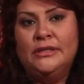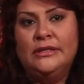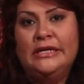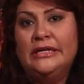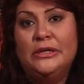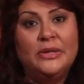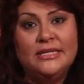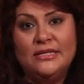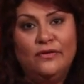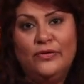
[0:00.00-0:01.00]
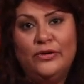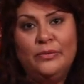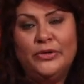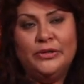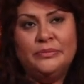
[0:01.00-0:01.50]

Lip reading: I didn't know his cell phone number.